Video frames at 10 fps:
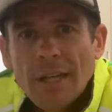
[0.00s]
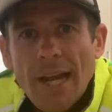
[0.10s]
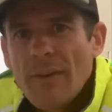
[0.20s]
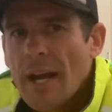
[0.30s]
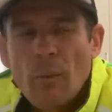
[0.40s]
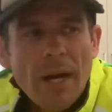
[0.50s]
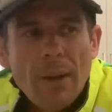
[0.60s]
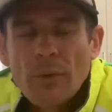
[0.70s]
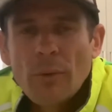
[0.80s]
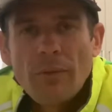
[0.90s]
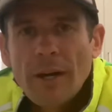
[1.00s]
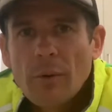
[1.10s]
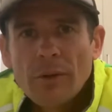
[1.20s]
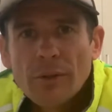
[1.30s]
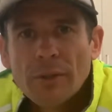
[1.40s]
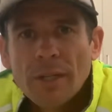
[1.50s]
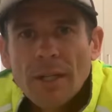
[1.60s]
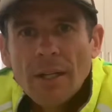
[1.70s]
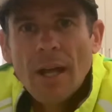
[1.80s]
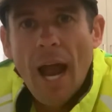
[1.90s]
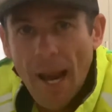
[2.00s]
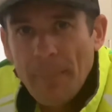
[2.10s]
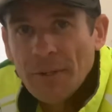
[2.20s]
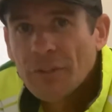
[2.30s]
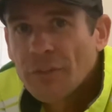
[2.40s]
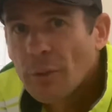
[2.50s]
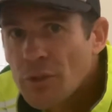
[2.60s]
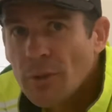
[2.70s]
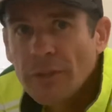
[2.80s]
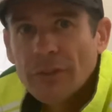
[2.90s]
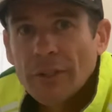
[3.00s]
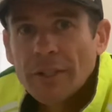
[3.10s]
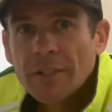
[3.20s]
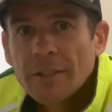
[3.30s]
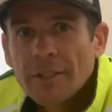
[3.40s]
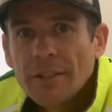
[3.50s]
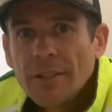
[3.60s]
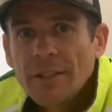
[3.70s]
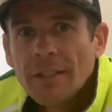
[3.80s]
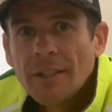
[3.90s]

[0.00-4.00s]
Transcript: Every day I wake up, do what the fuck I want to do. Happiness is still a choice, though. You know?